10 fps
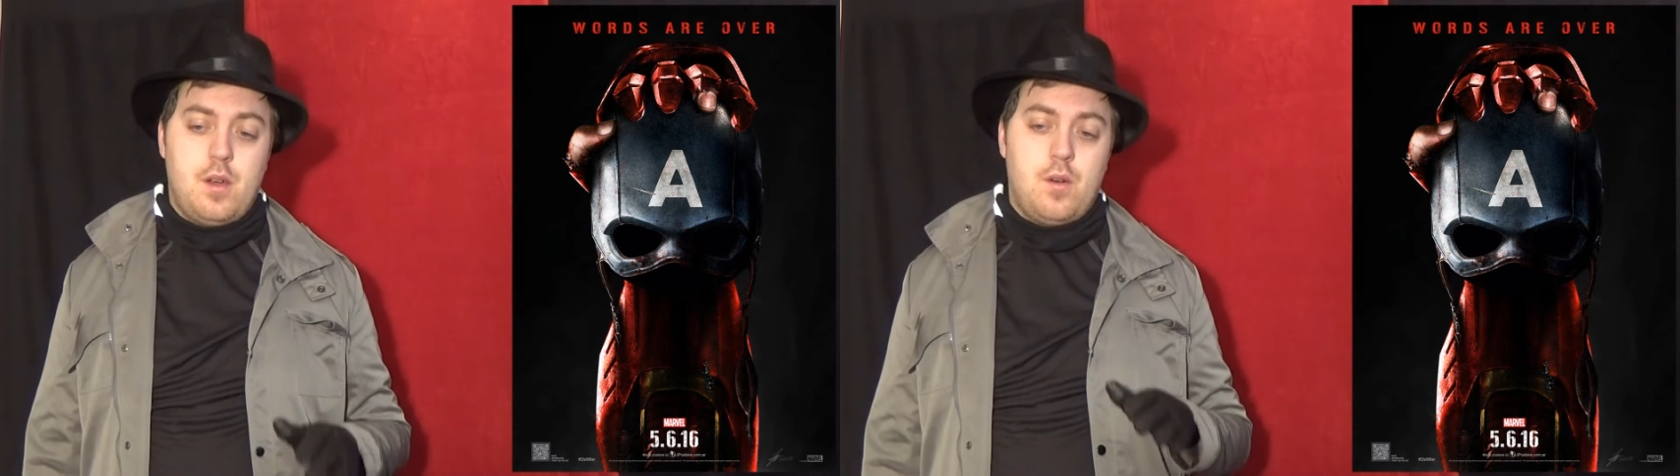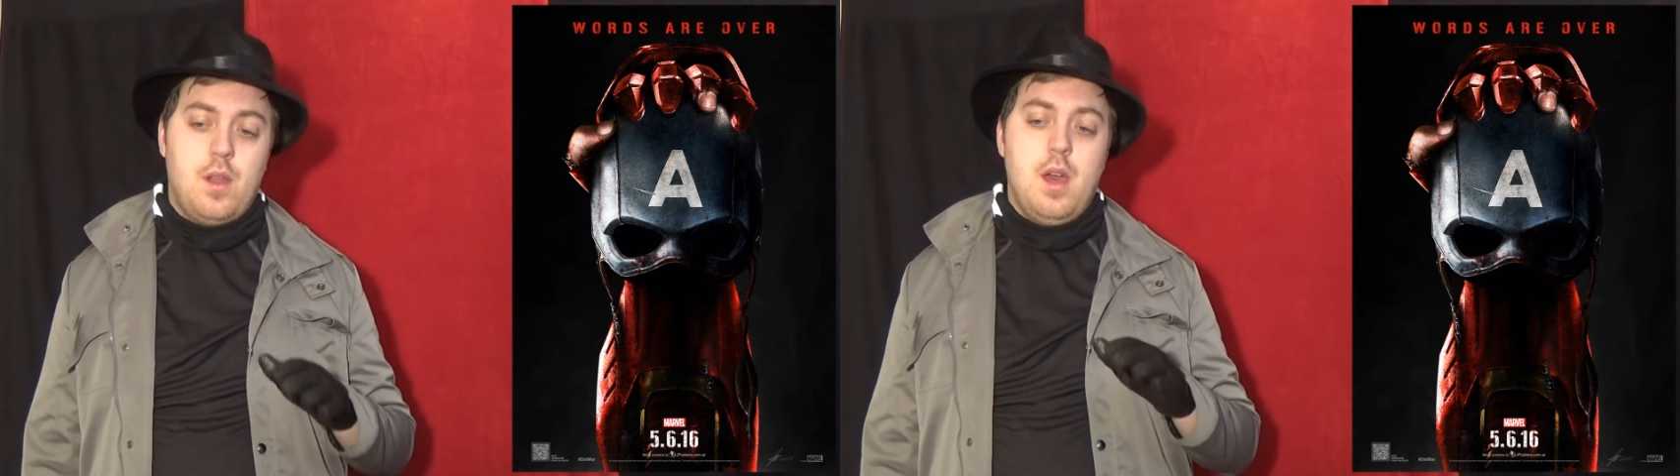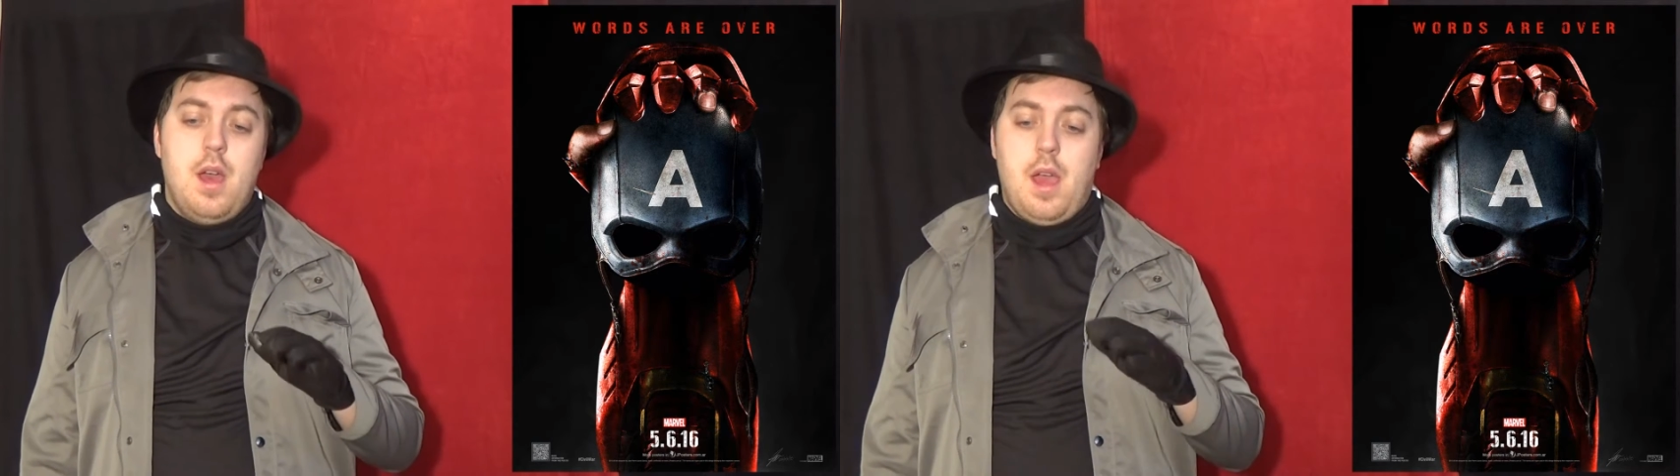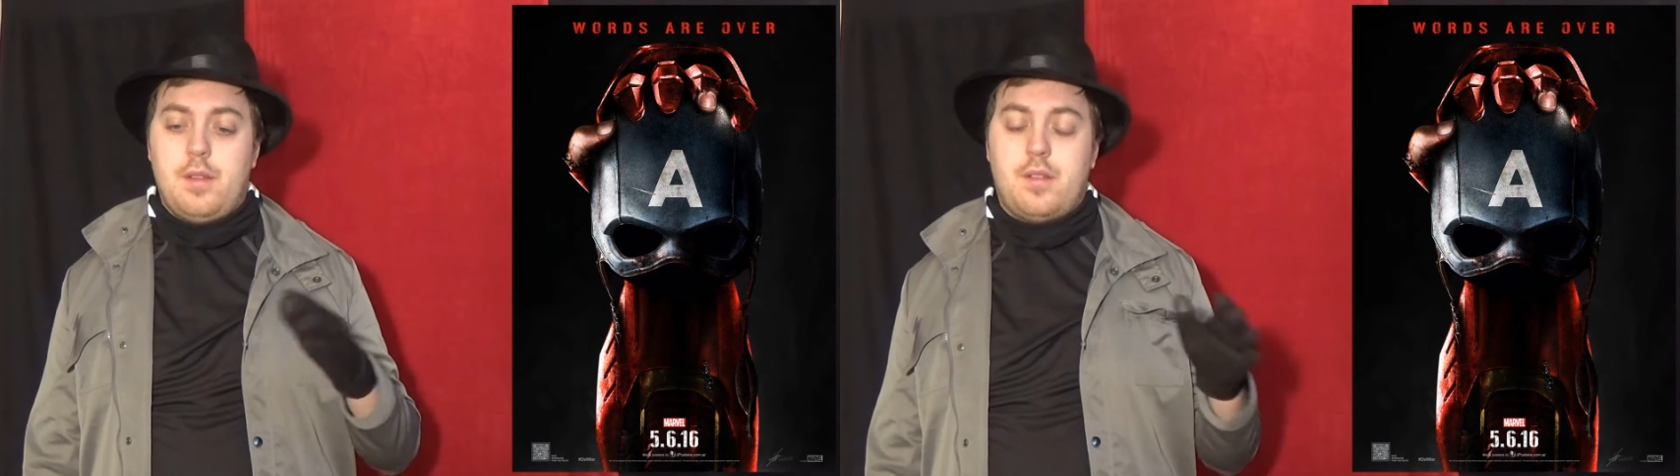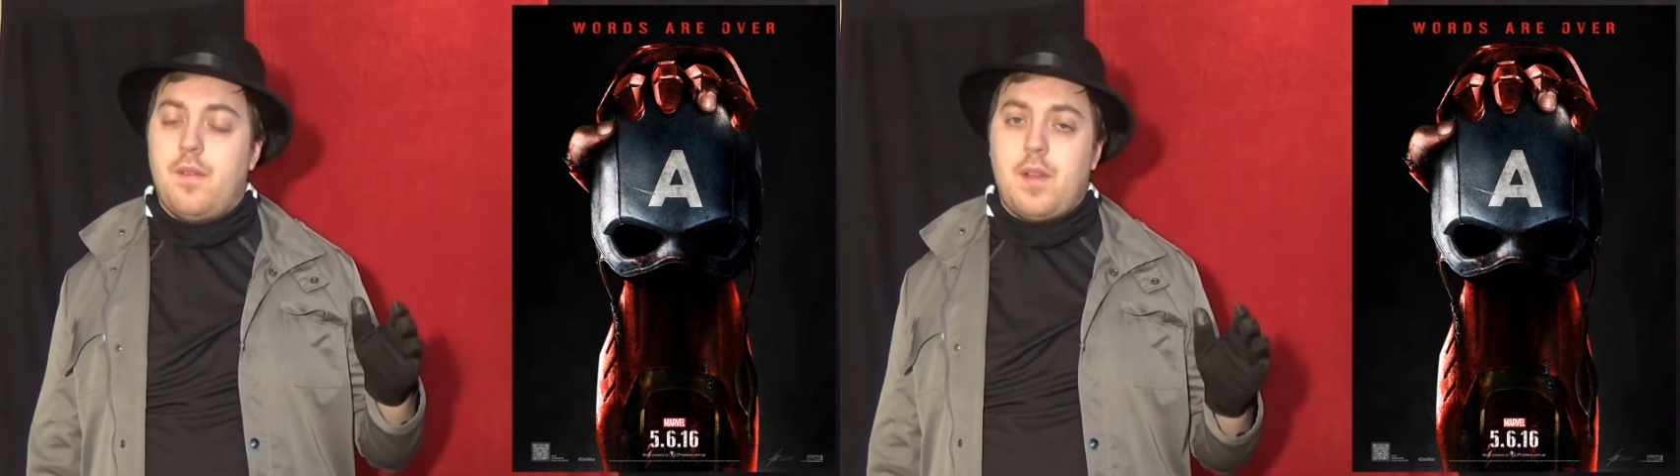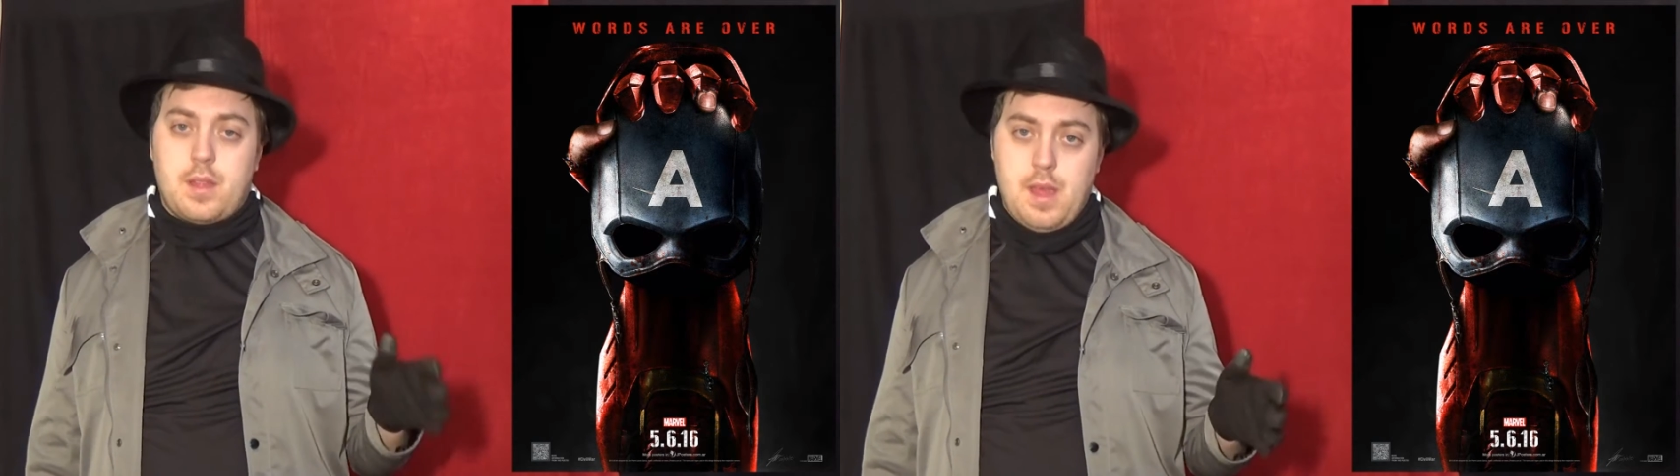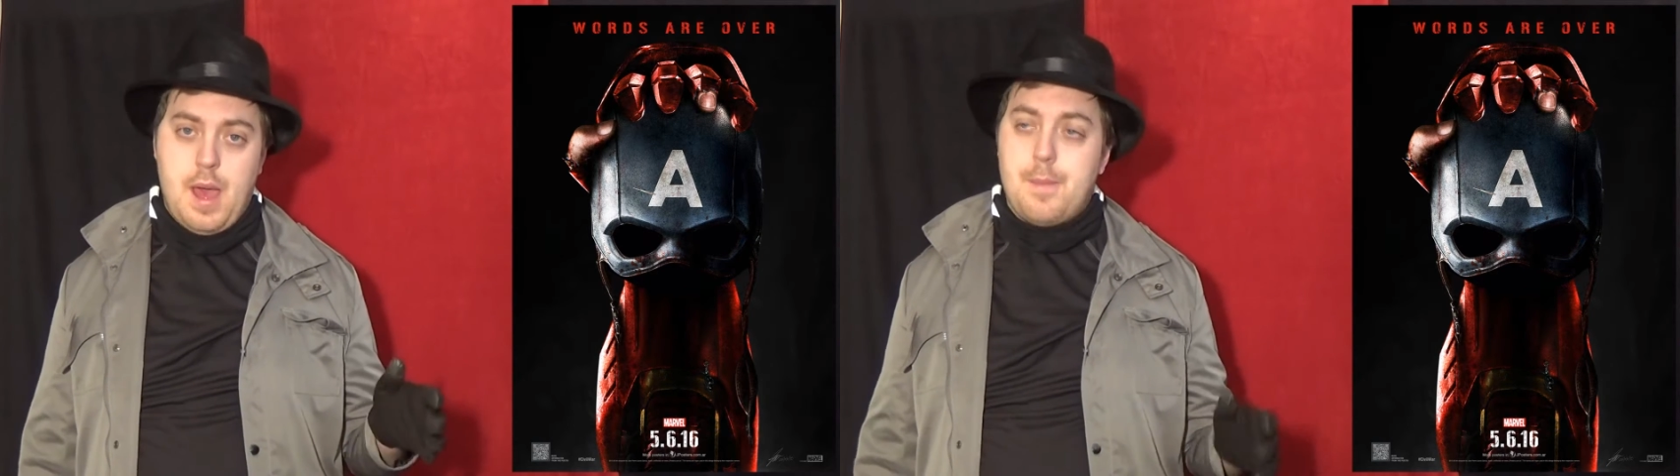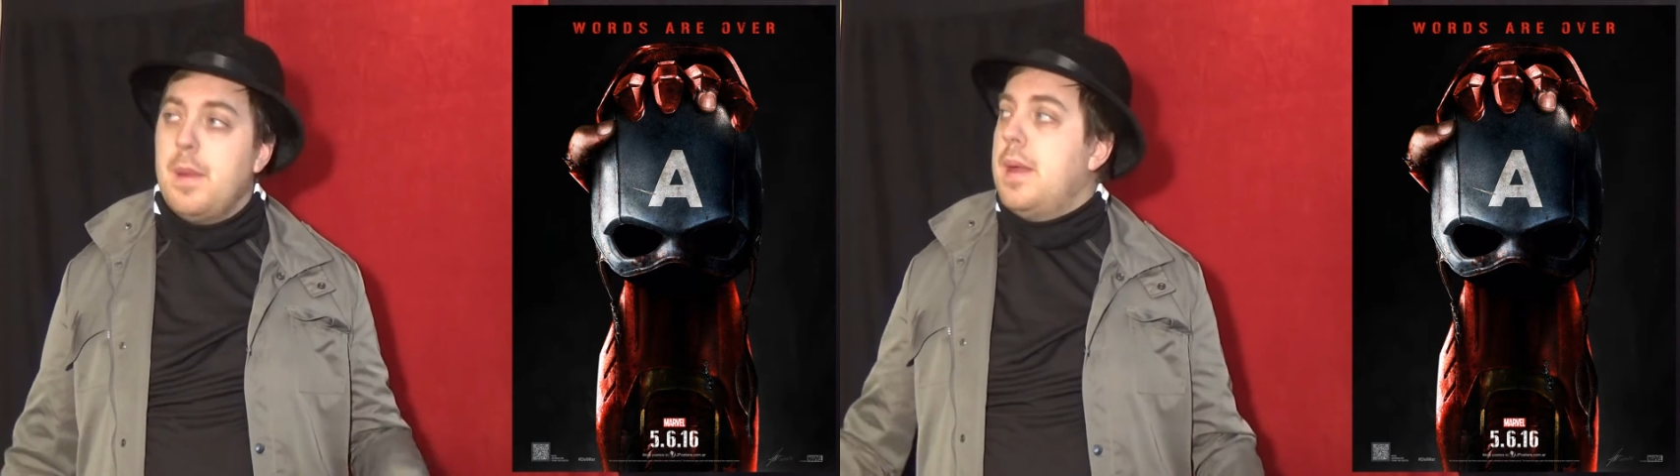known, and stuff like
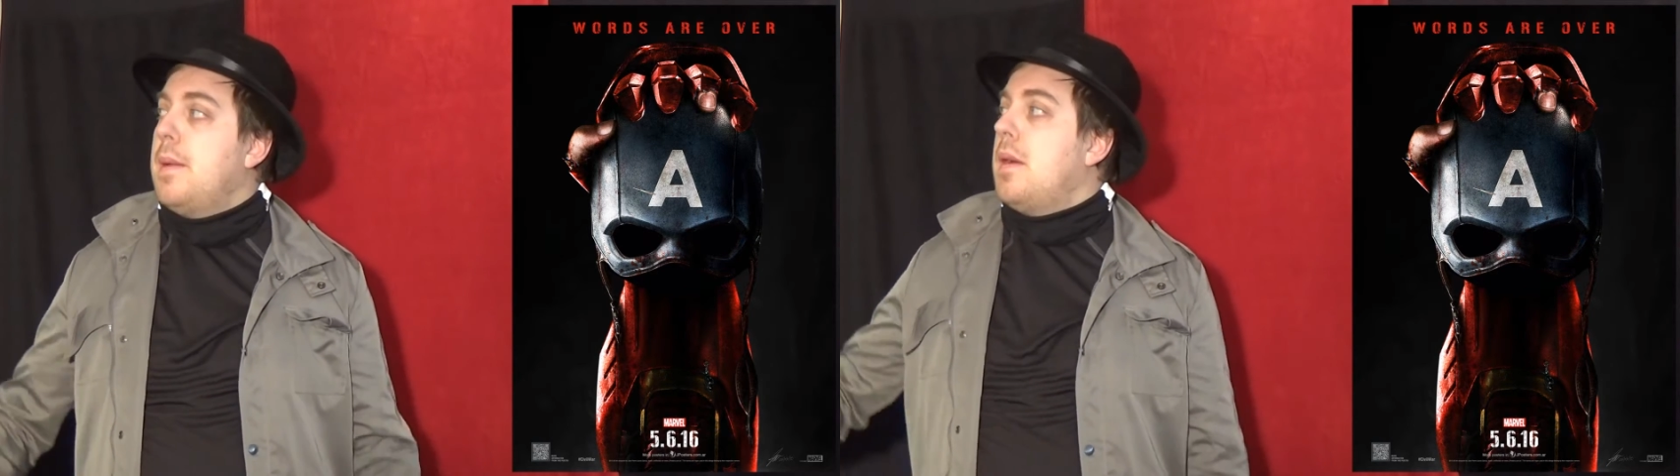that.